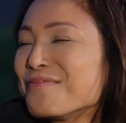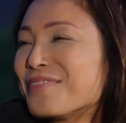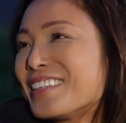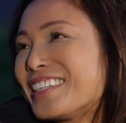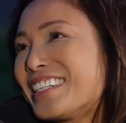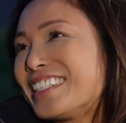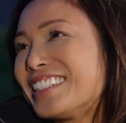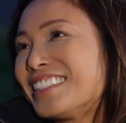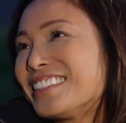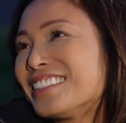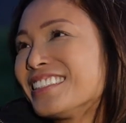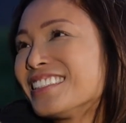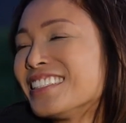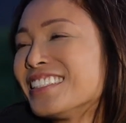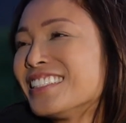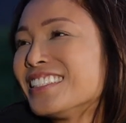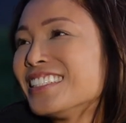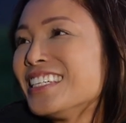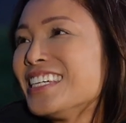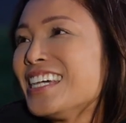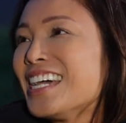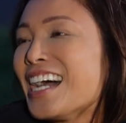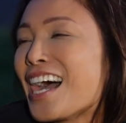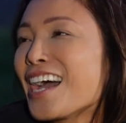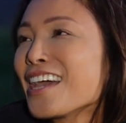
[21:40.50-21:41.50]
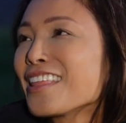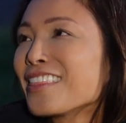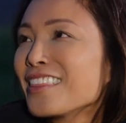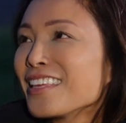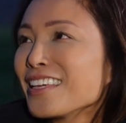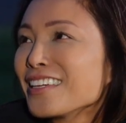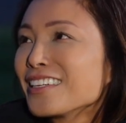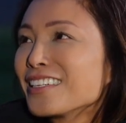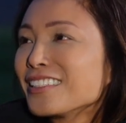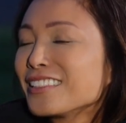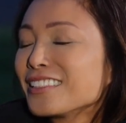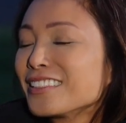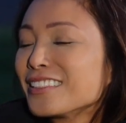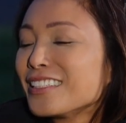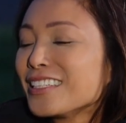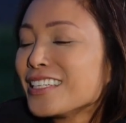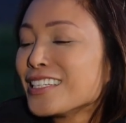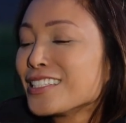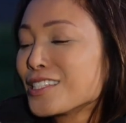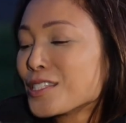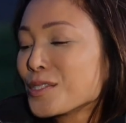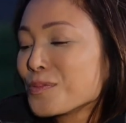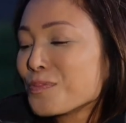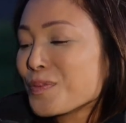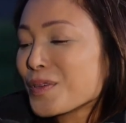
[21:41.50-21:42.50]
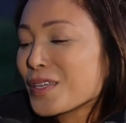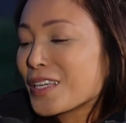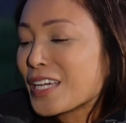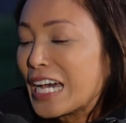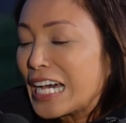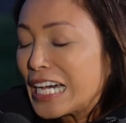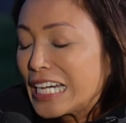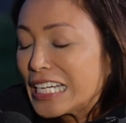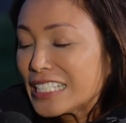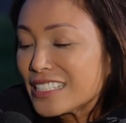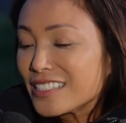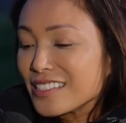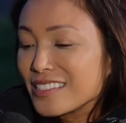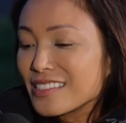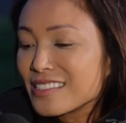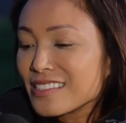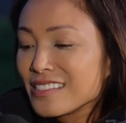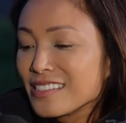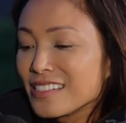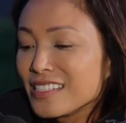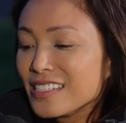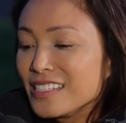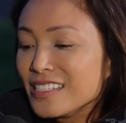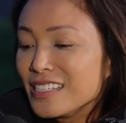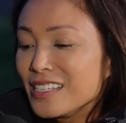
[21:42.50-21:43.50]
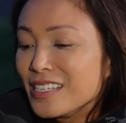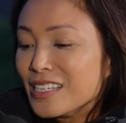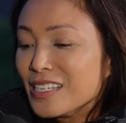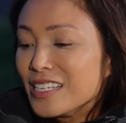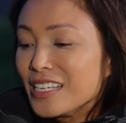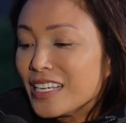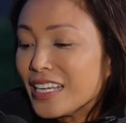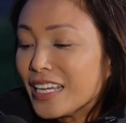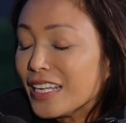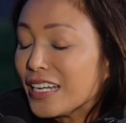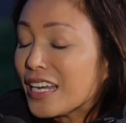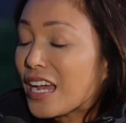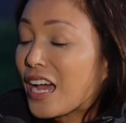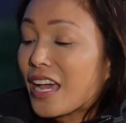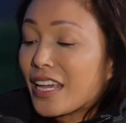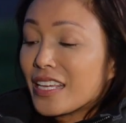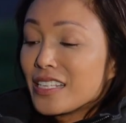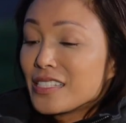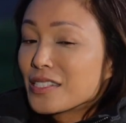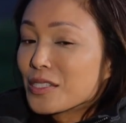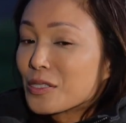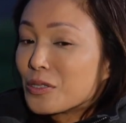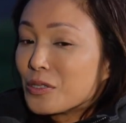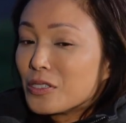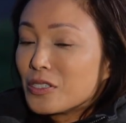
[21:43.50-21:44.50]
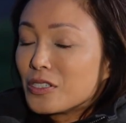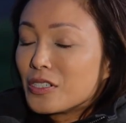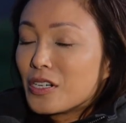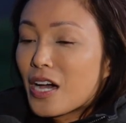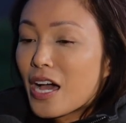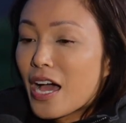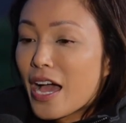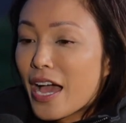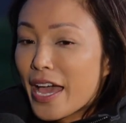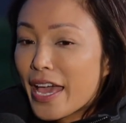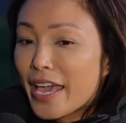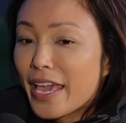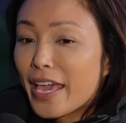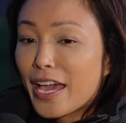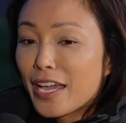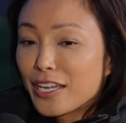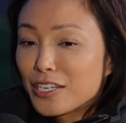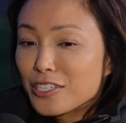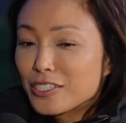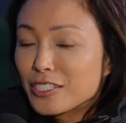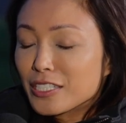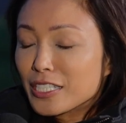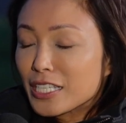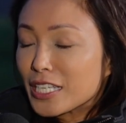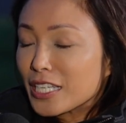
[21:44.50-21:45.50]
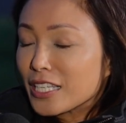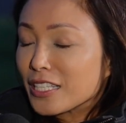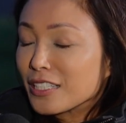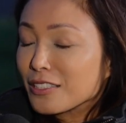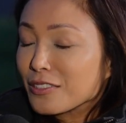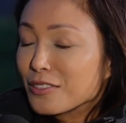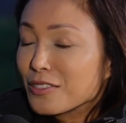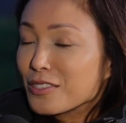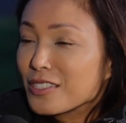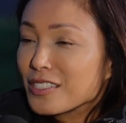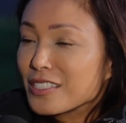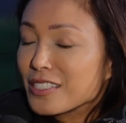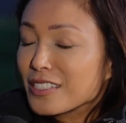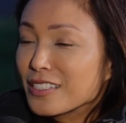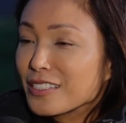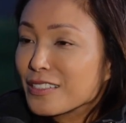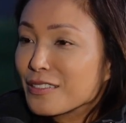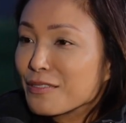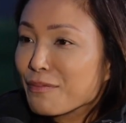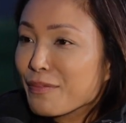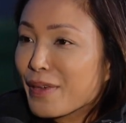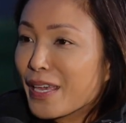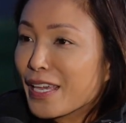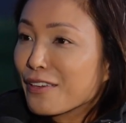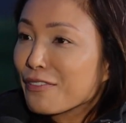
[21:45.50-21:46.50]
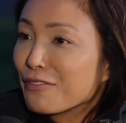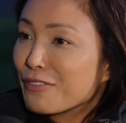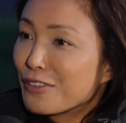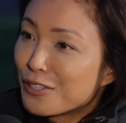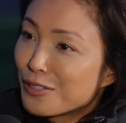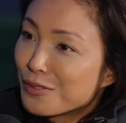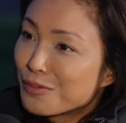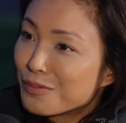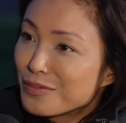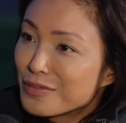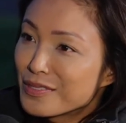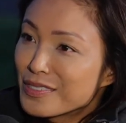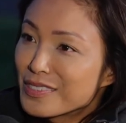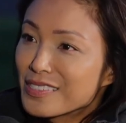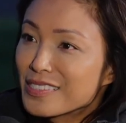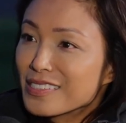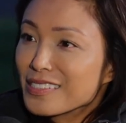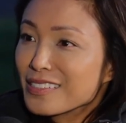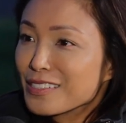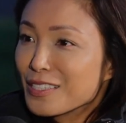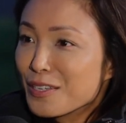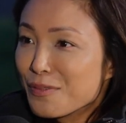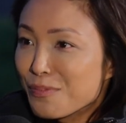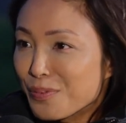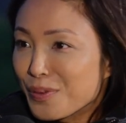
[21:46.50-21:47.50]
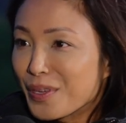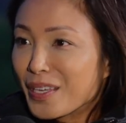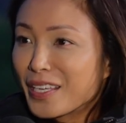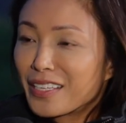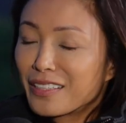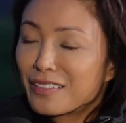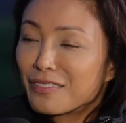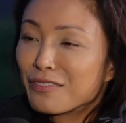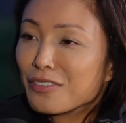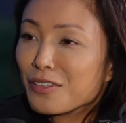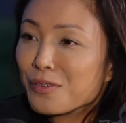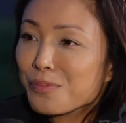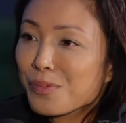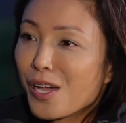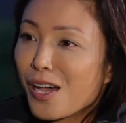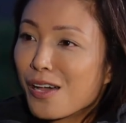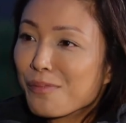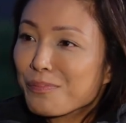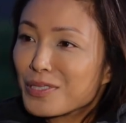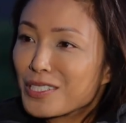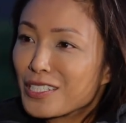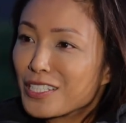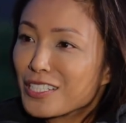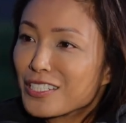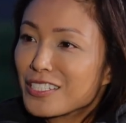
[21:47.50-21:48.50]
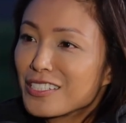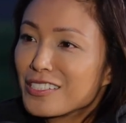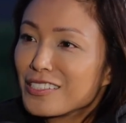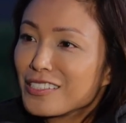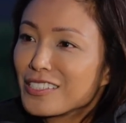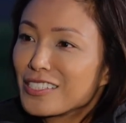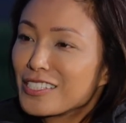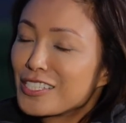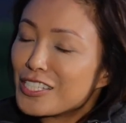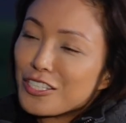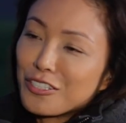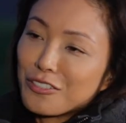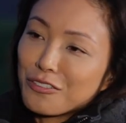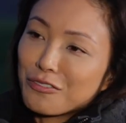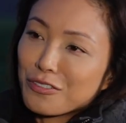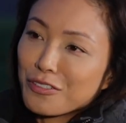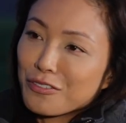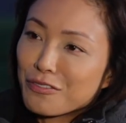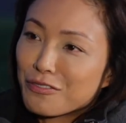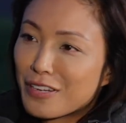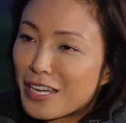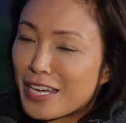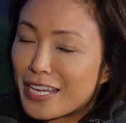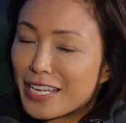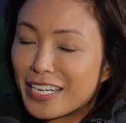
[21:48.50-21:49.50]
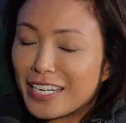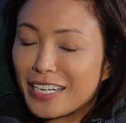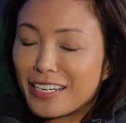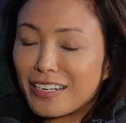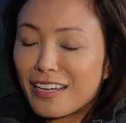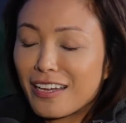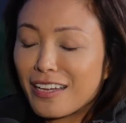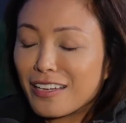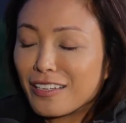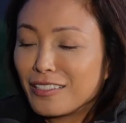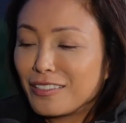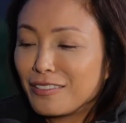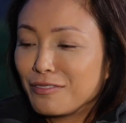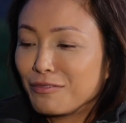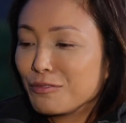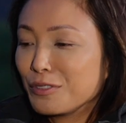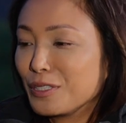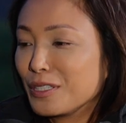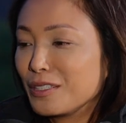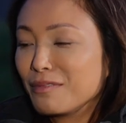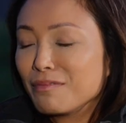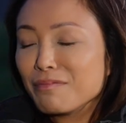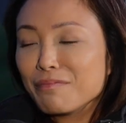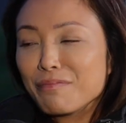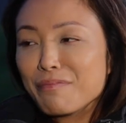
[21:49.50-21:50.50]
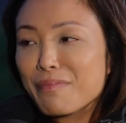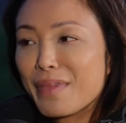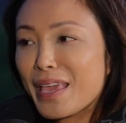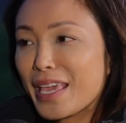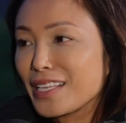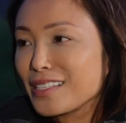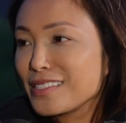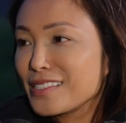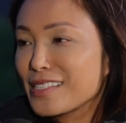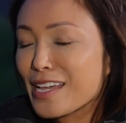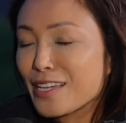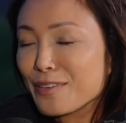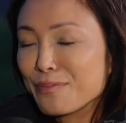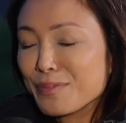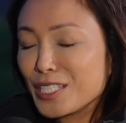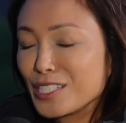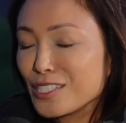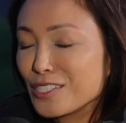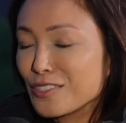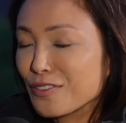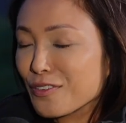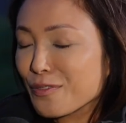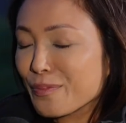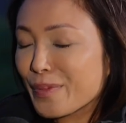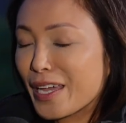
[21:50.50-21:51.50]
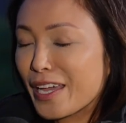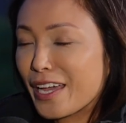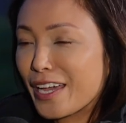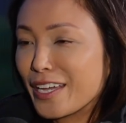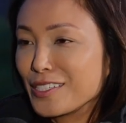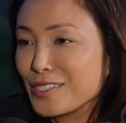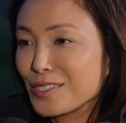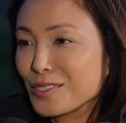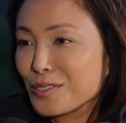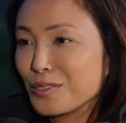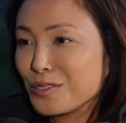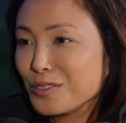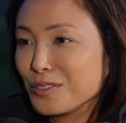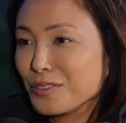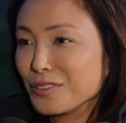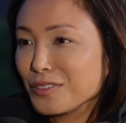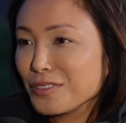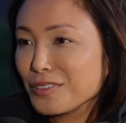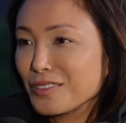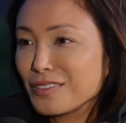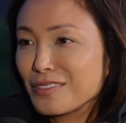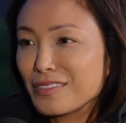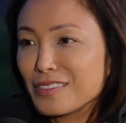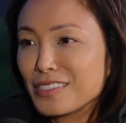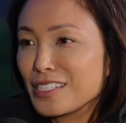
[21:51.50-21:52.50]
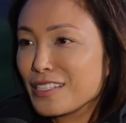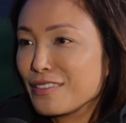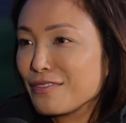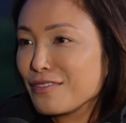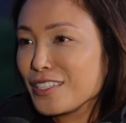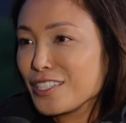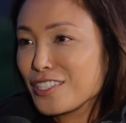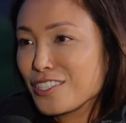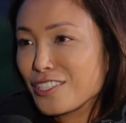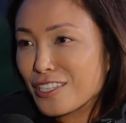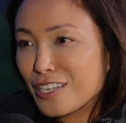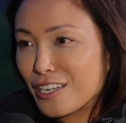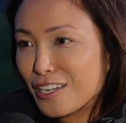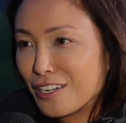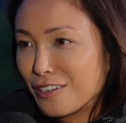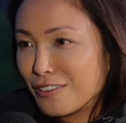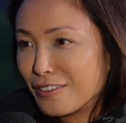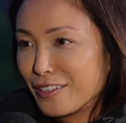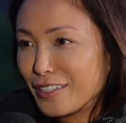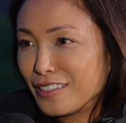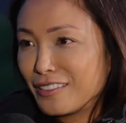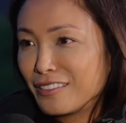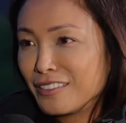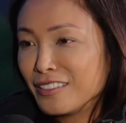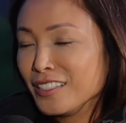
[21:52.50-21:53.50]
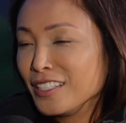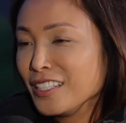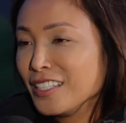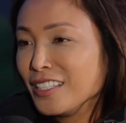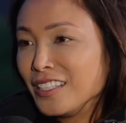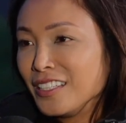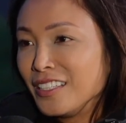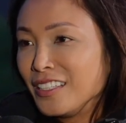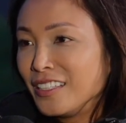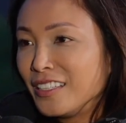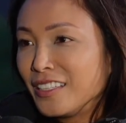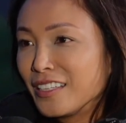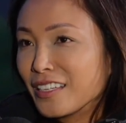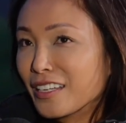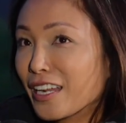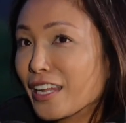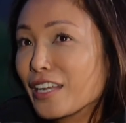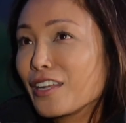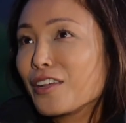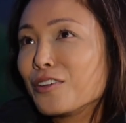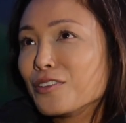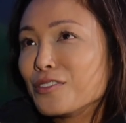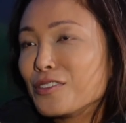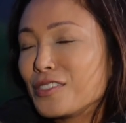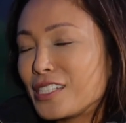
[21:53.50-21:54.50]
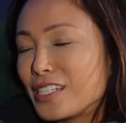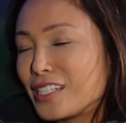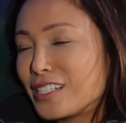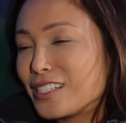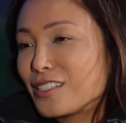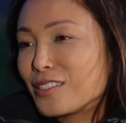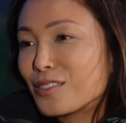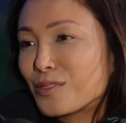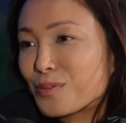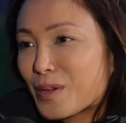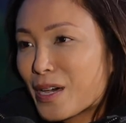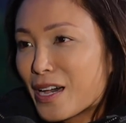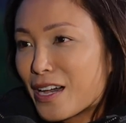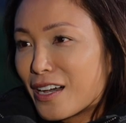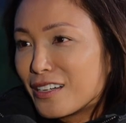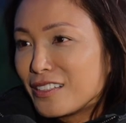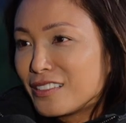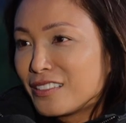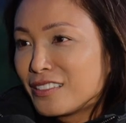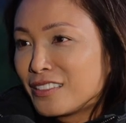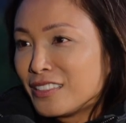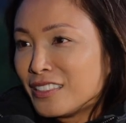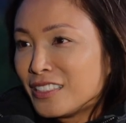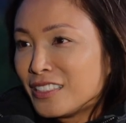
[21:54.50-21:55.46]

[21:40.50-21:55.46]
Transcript: But I think it's because in high school, I actually used to make films and compete in film competitions too for fun. And I would make segments for my high school's TV show, and I'd host it as well.